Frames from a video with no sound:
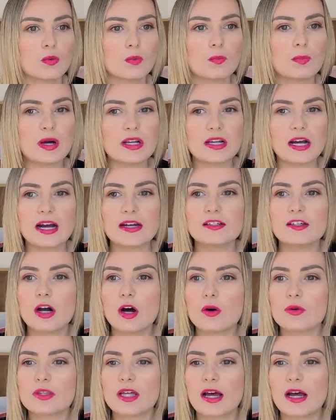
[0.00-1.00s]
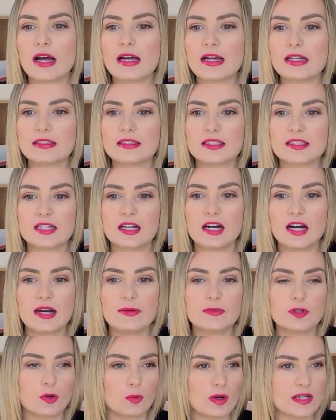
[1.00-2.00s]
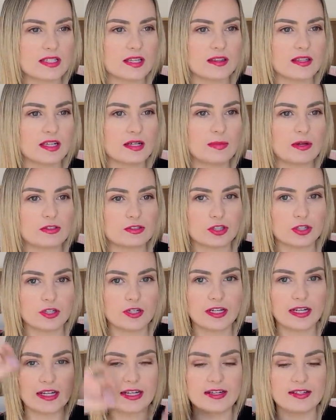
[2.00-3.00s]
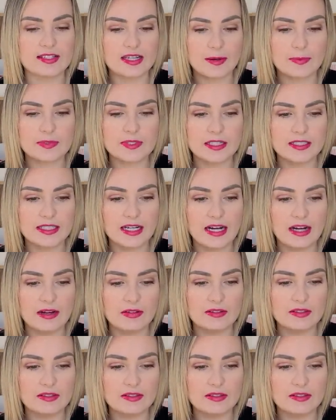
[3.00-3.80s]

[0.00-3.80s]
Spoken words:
But I know that at the time there was a thing about turning kids upside down.